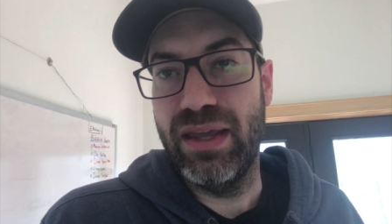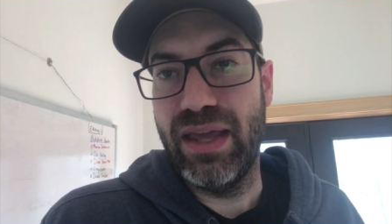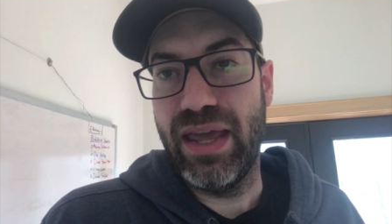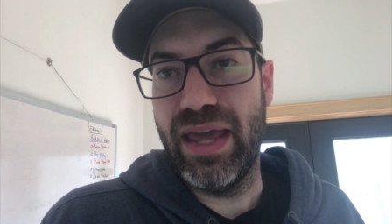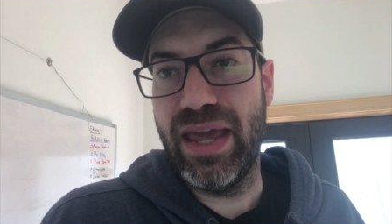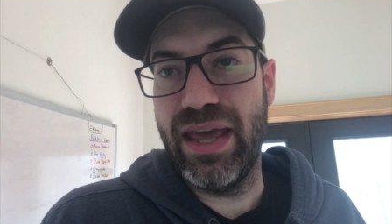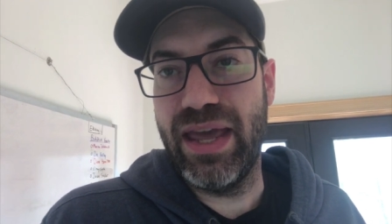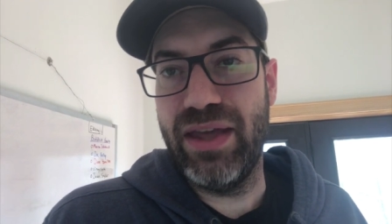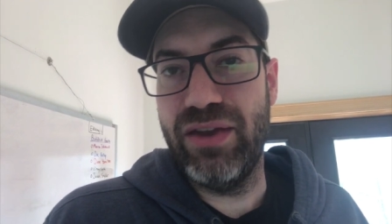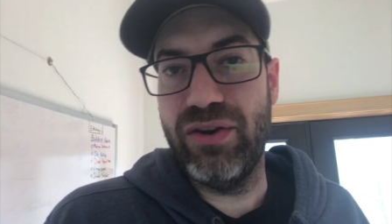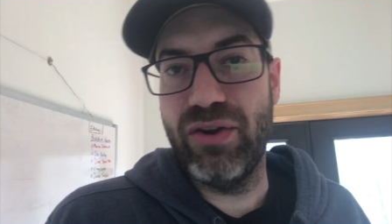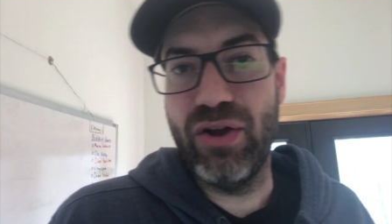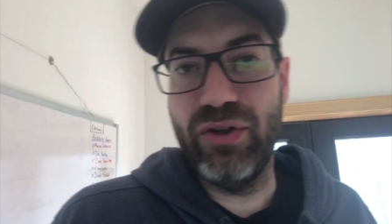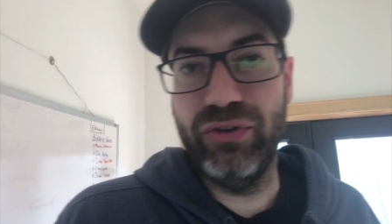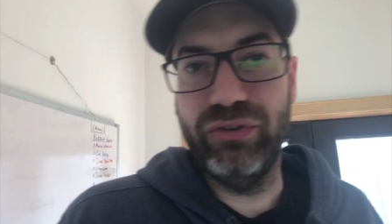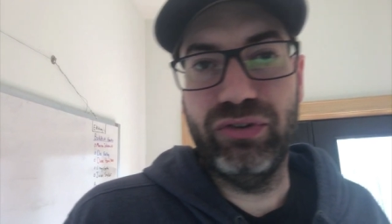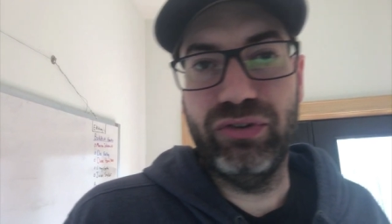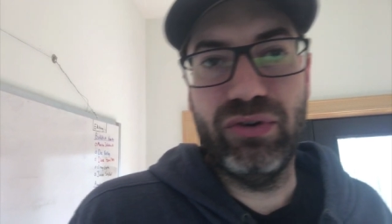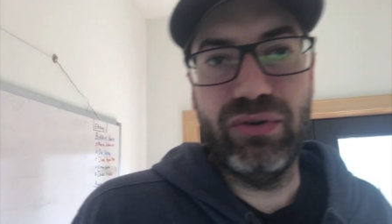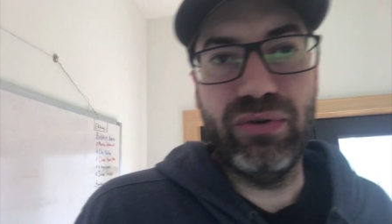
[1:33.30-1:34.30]
and
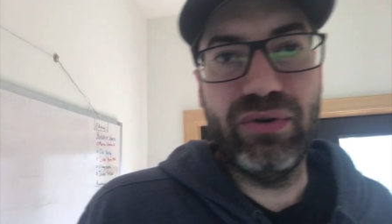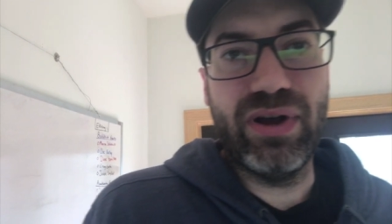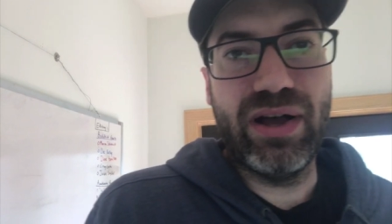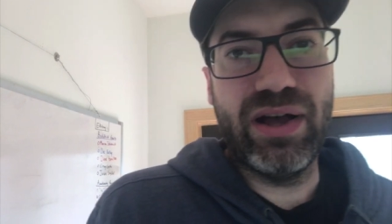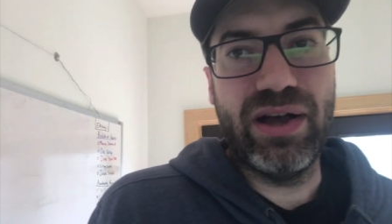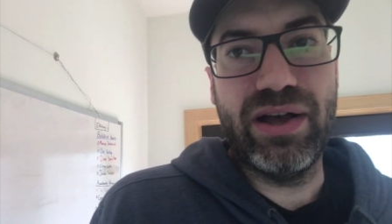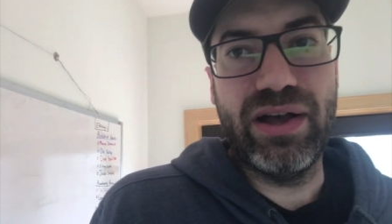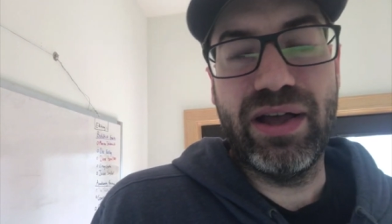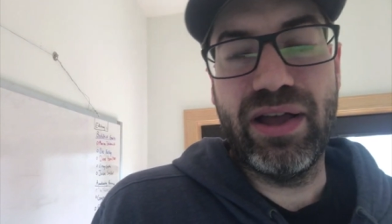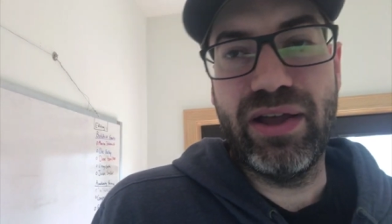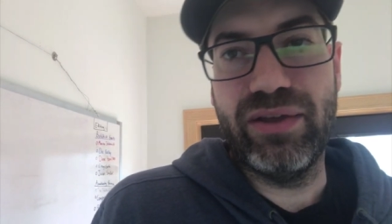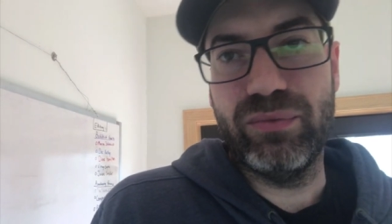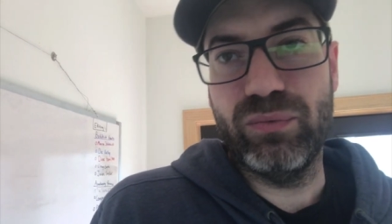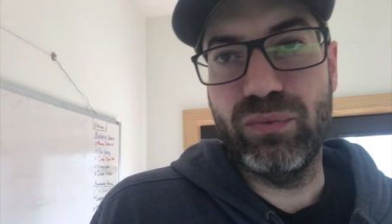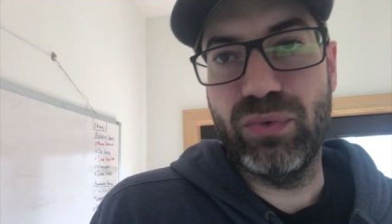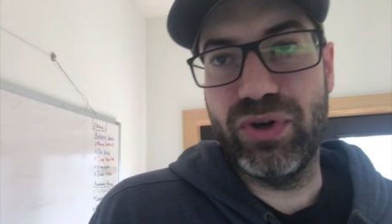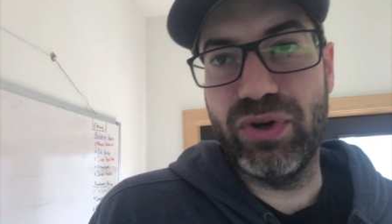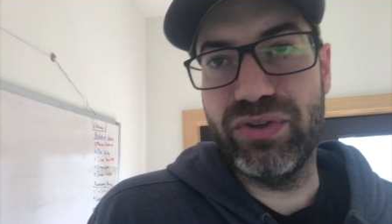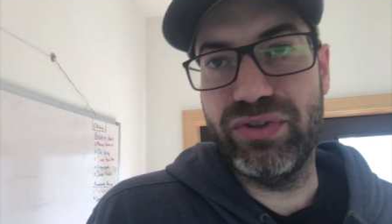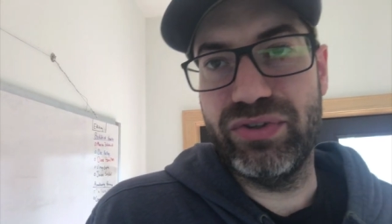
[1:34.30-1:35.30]
also uh,
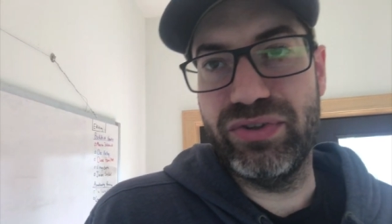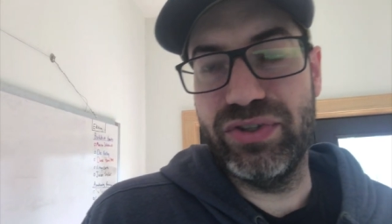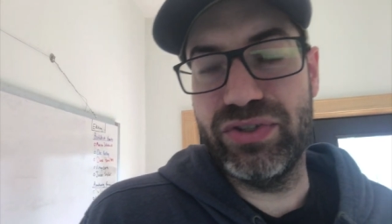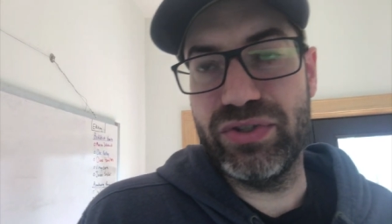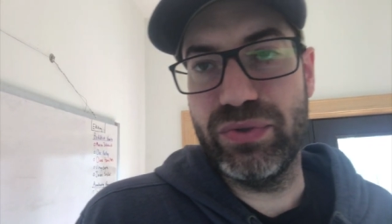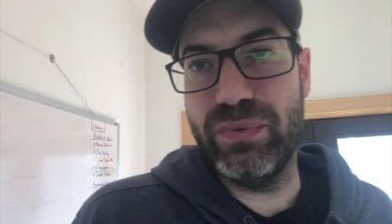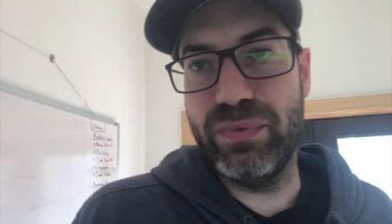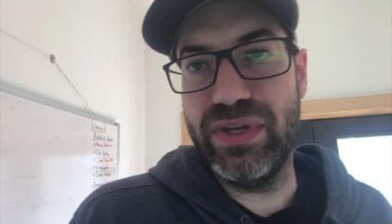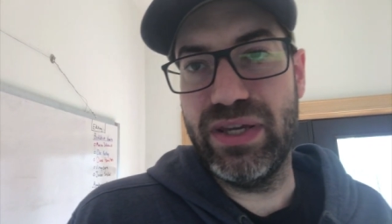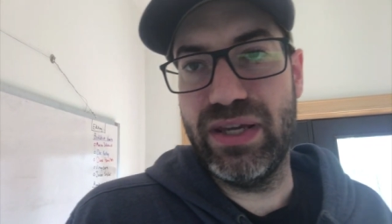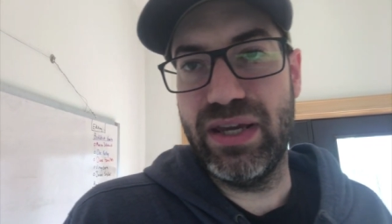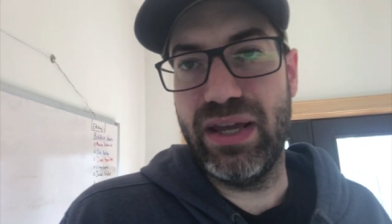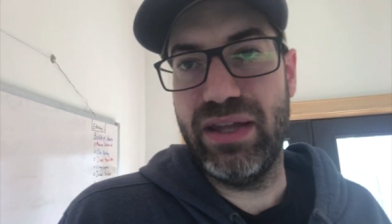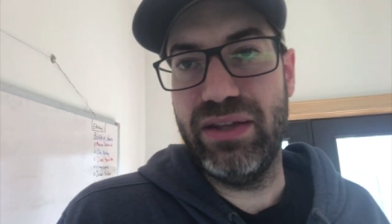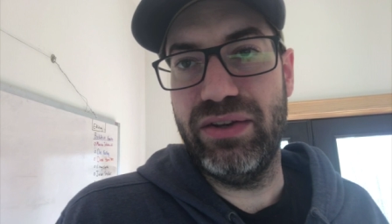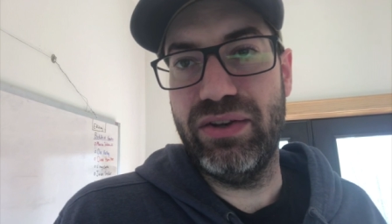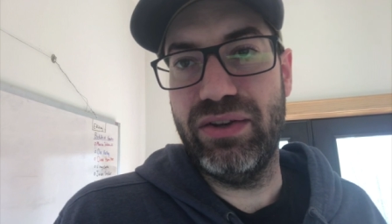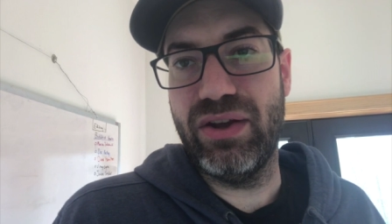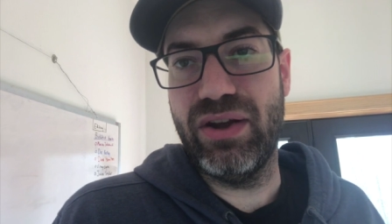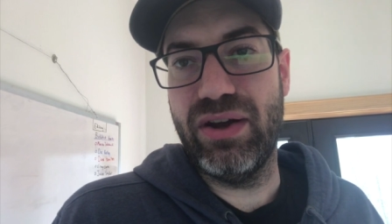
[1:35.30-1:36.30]
worked this
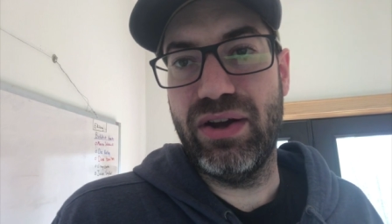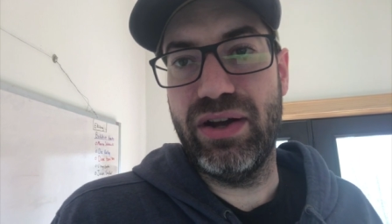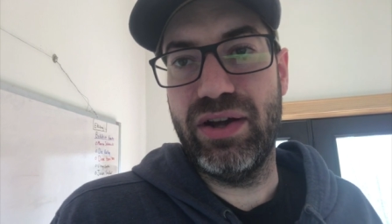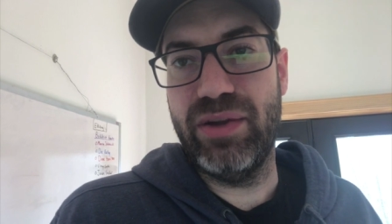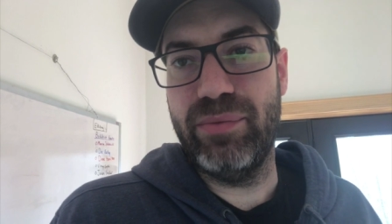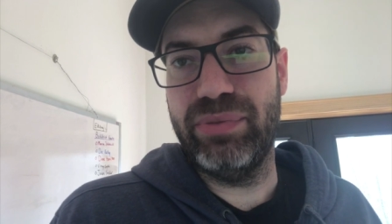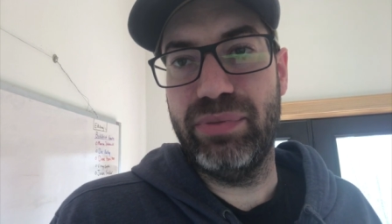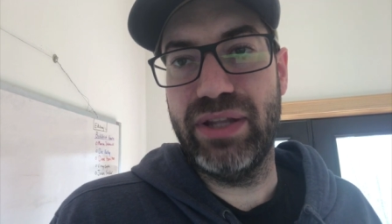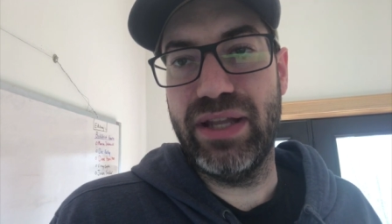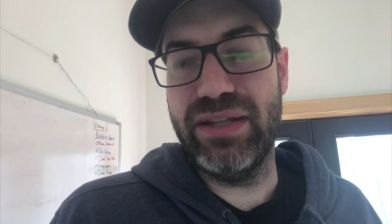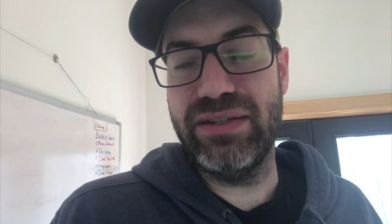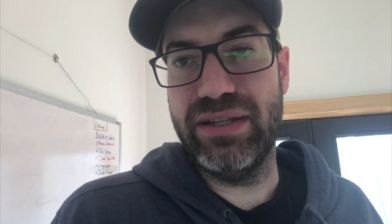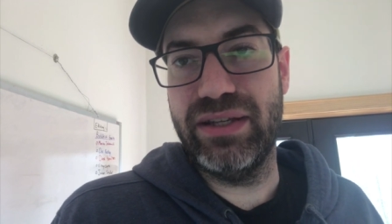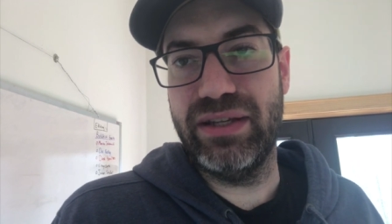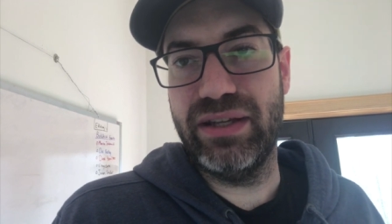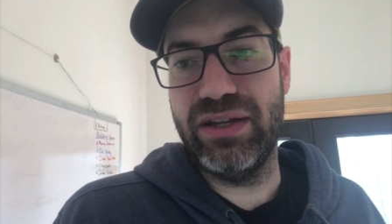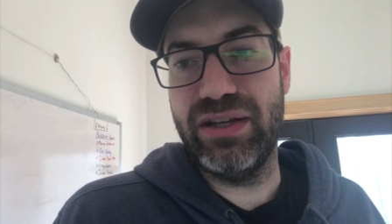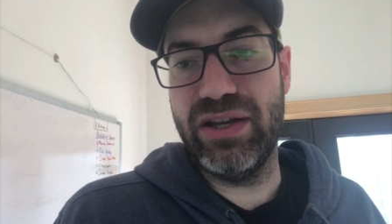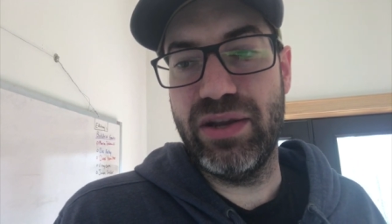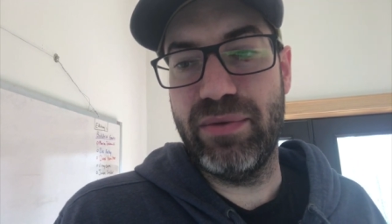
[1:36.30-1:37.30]
weekend on
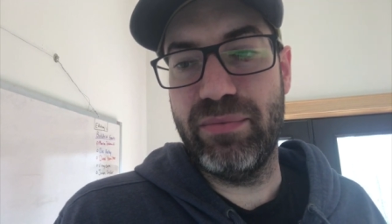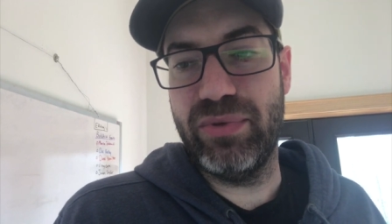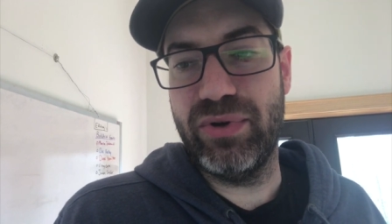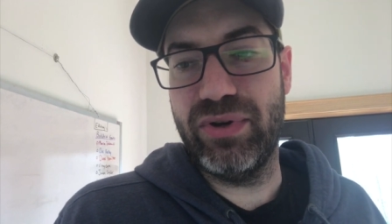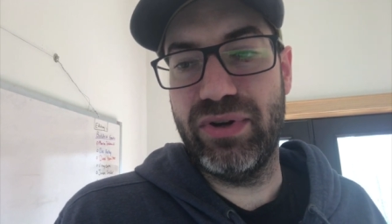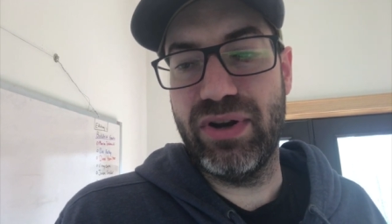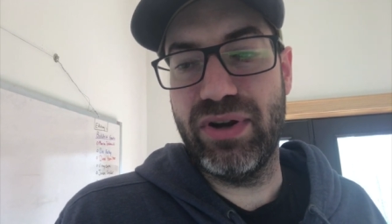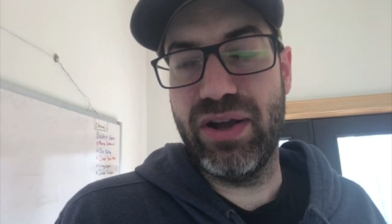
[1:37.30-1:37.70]
planting a number